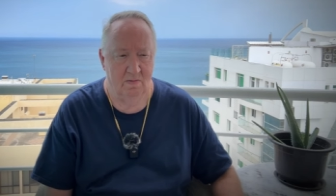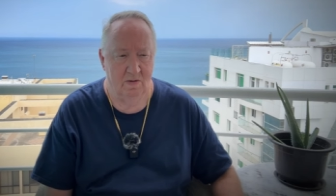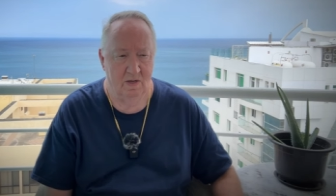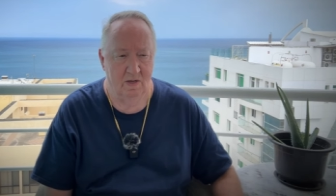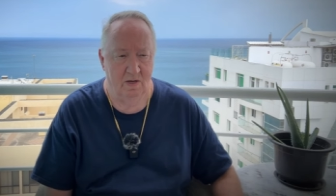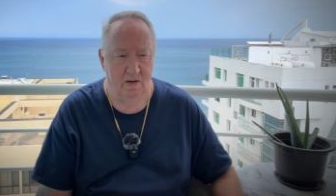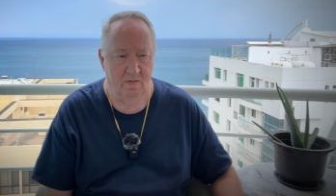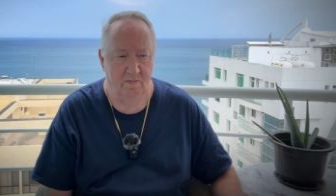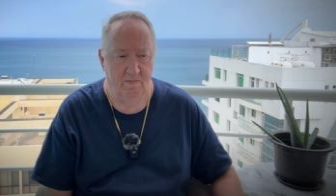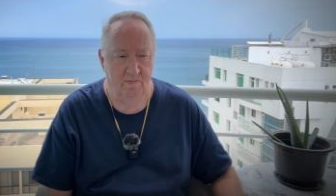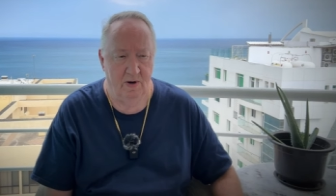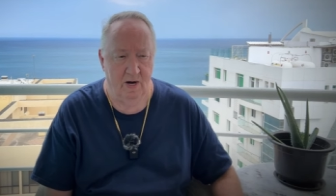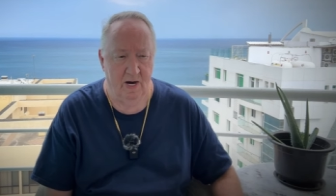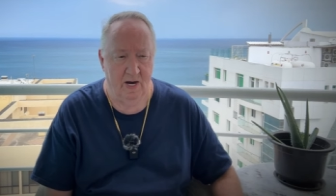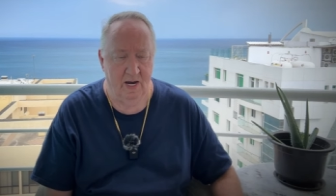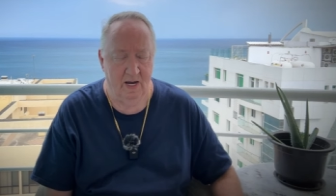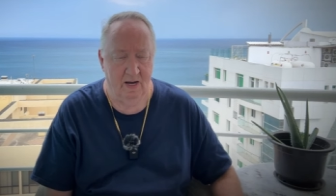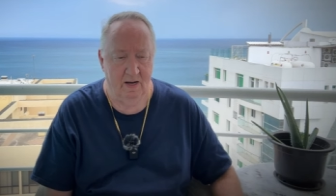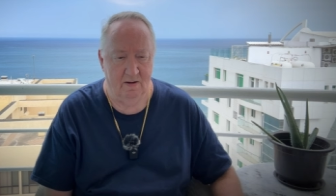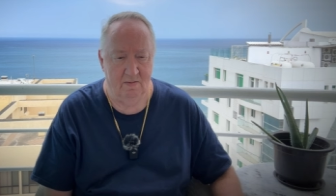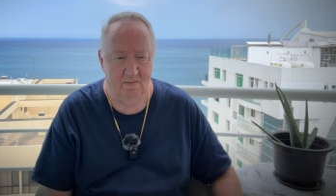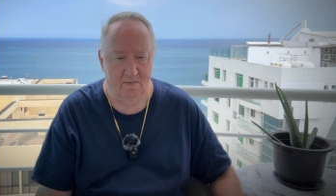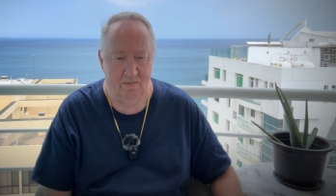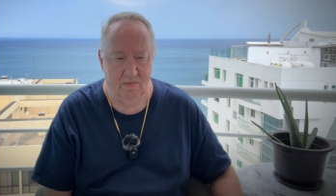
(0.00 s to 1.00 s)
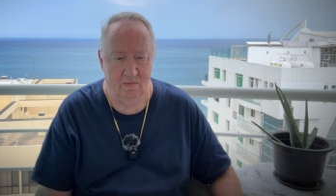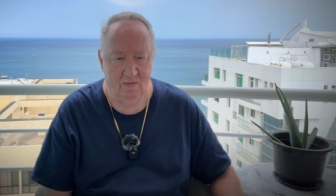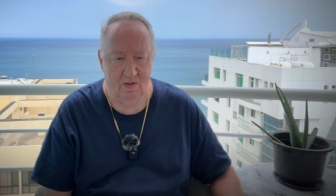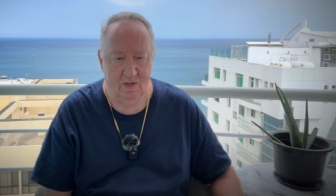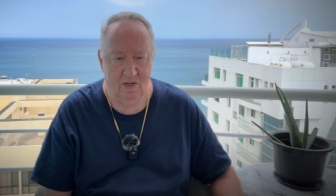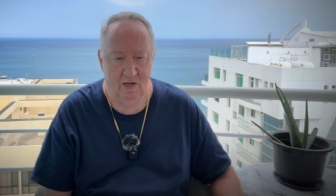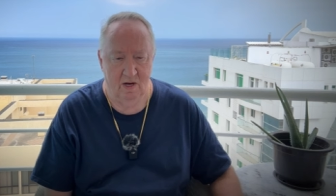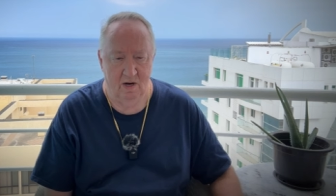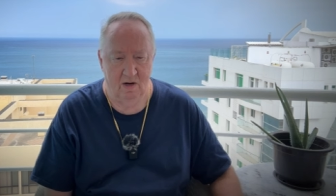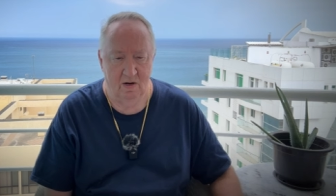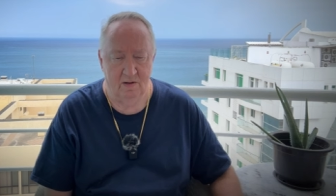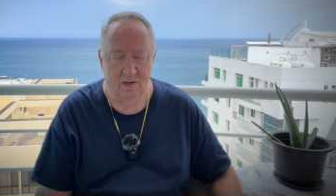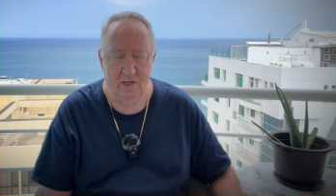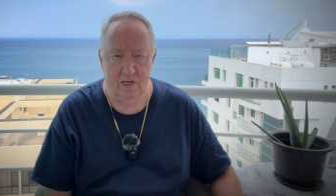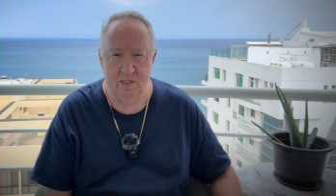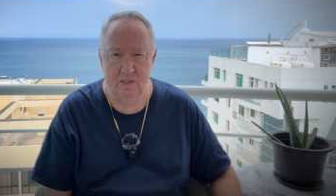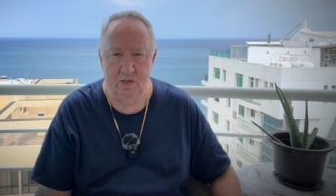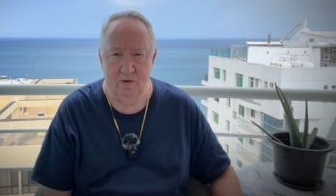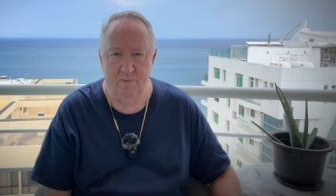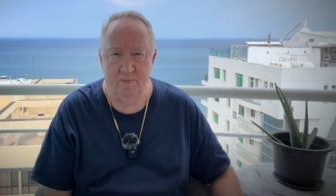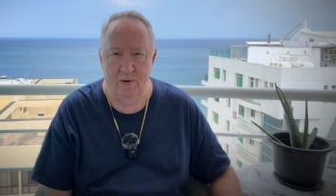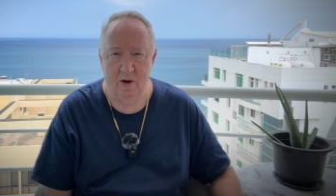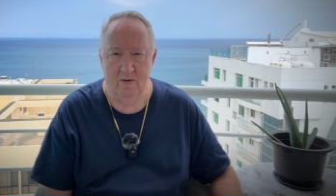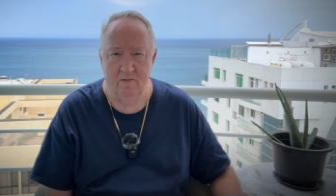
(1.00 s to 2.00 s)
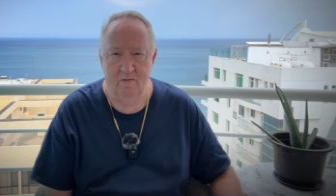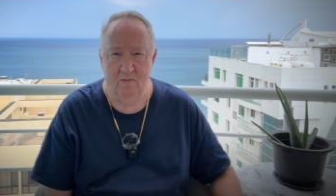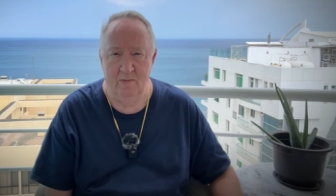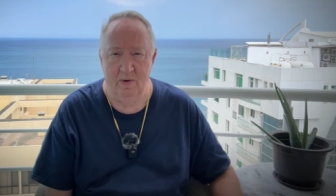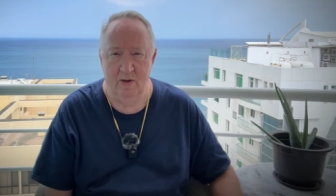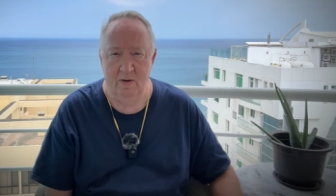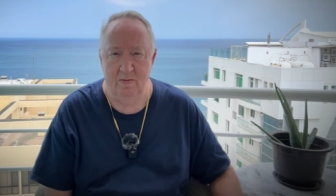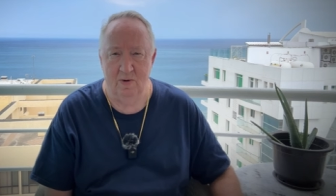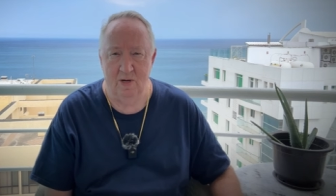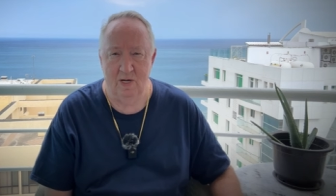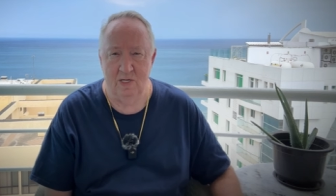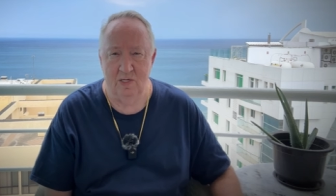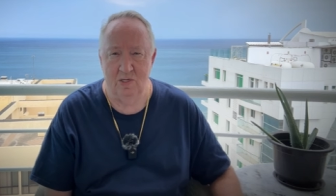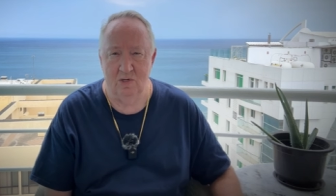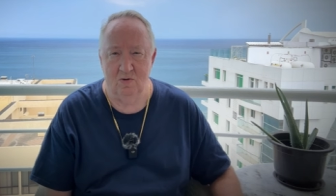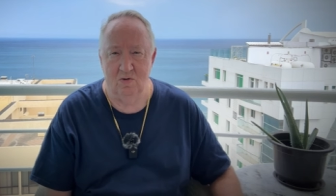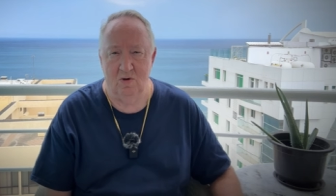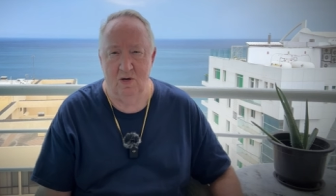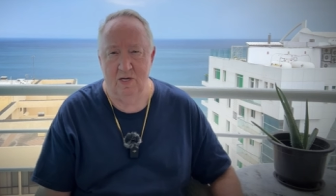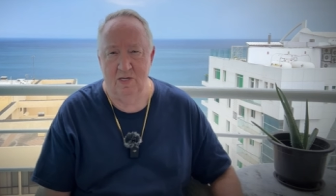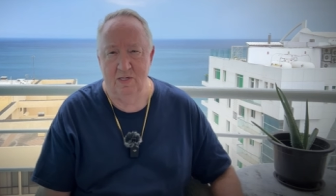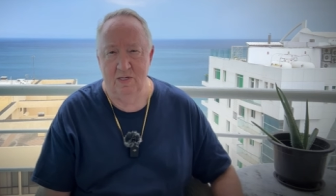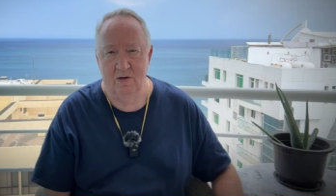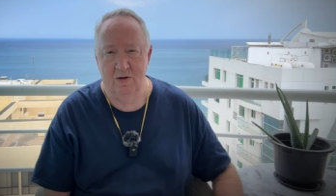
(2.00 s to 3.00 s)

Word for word: a bike here, this would probably be my choice.